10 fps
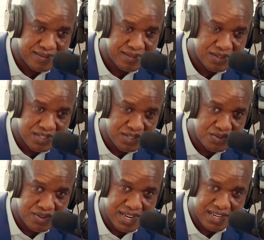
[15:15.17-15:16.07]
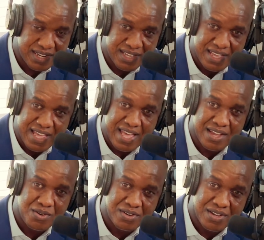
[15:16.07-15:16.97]
your children,
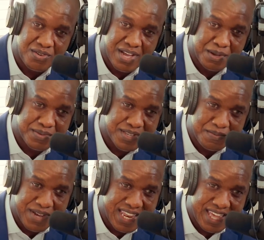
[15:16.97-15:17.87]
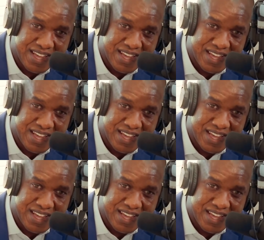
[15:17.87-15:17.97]
and going to go help somebody